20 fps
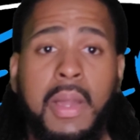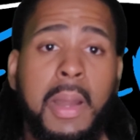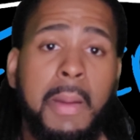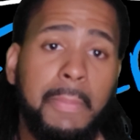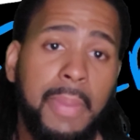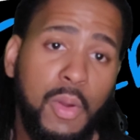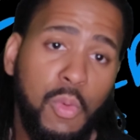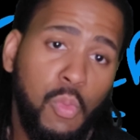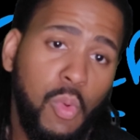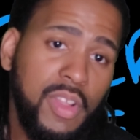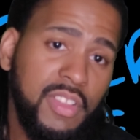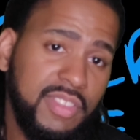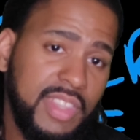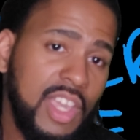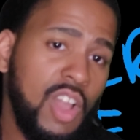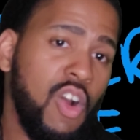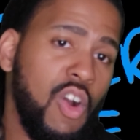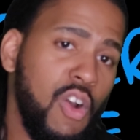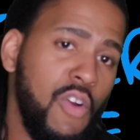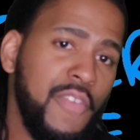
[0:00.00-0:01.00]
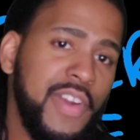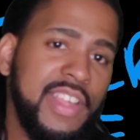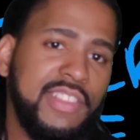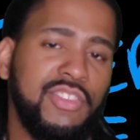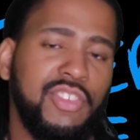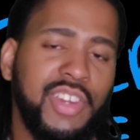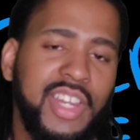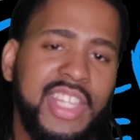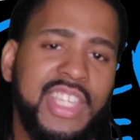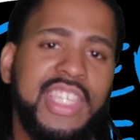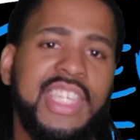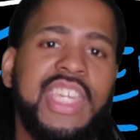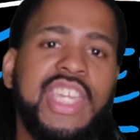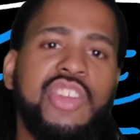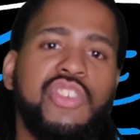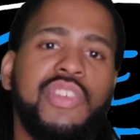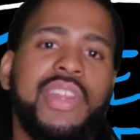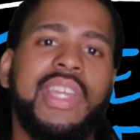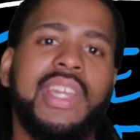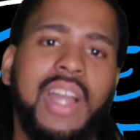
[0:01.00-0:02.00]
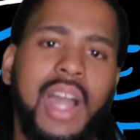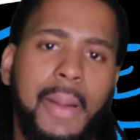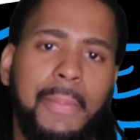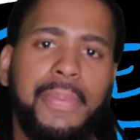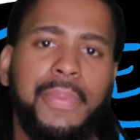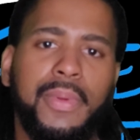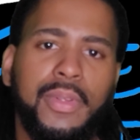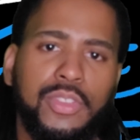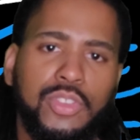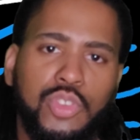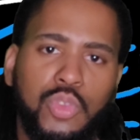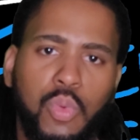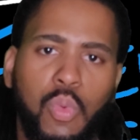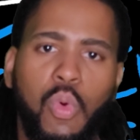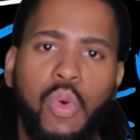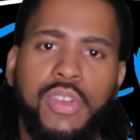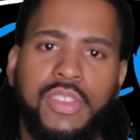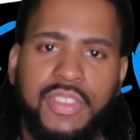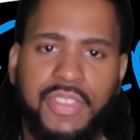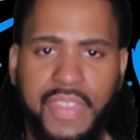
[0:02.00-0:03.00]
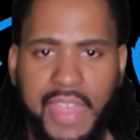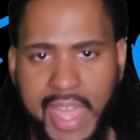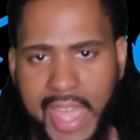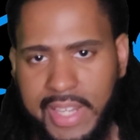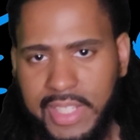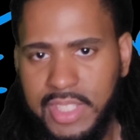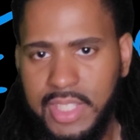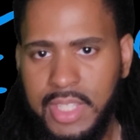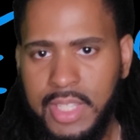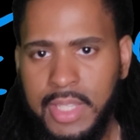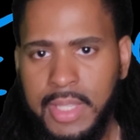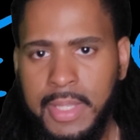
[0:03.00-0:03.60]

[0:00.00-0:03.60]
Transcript: But once they already started gearing up towards that,